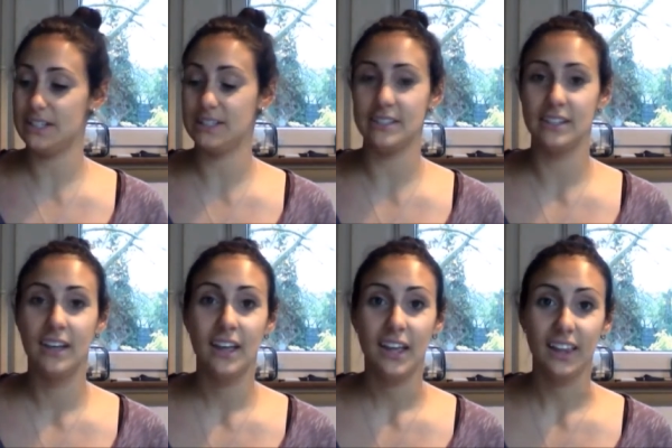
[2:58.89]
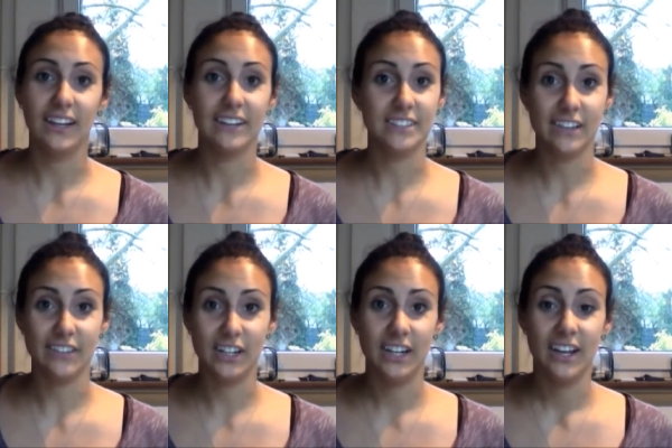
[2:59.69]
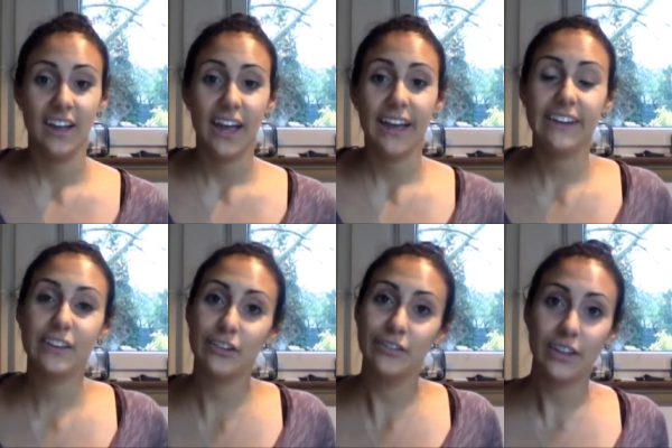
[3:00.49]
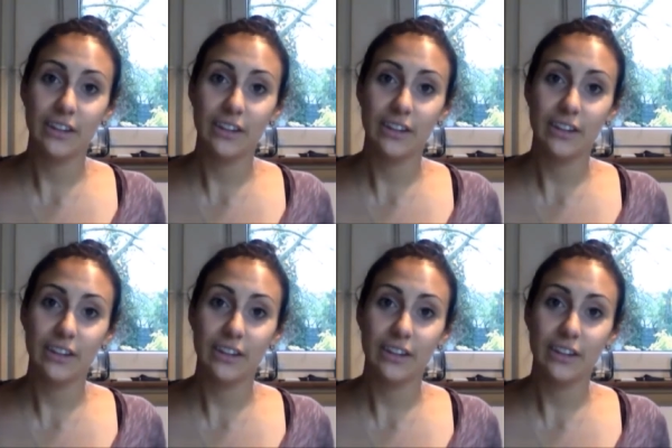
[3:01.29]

It's a lifesaver. And it's good for the